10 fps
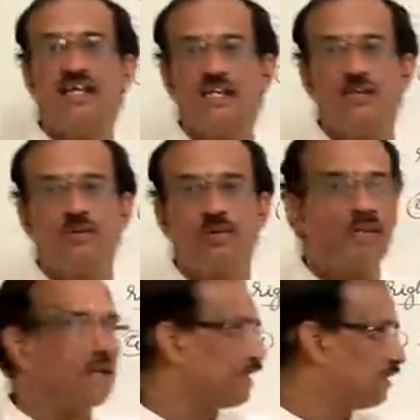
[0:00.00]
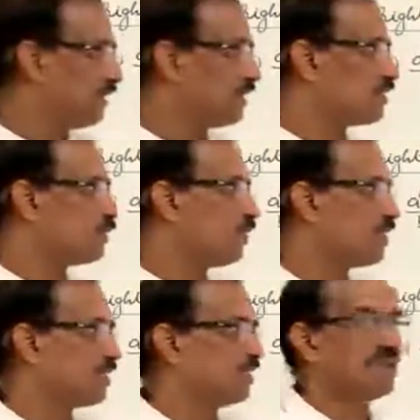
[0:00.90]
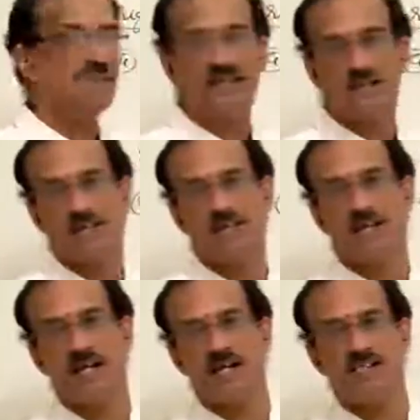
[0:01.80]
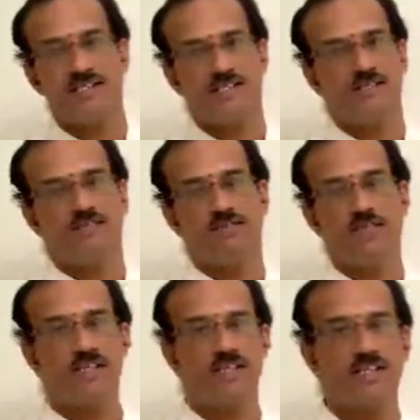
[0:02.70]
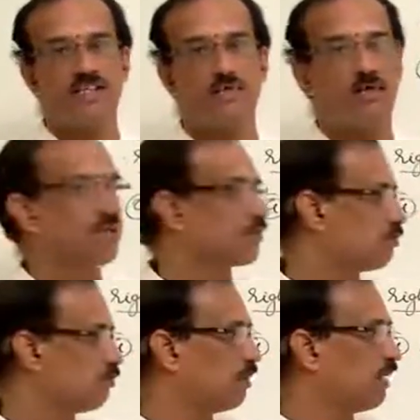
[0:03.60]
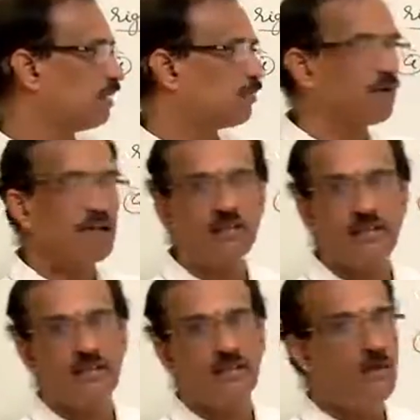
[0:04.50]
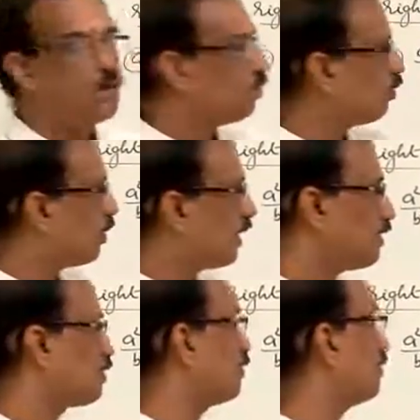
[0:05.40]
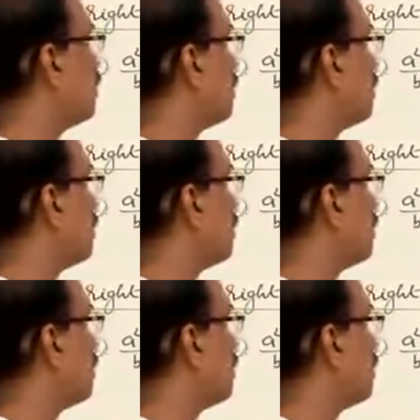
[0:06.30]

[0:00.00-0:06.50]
get that as what is the answer for x1 x2 by y1 y2. So that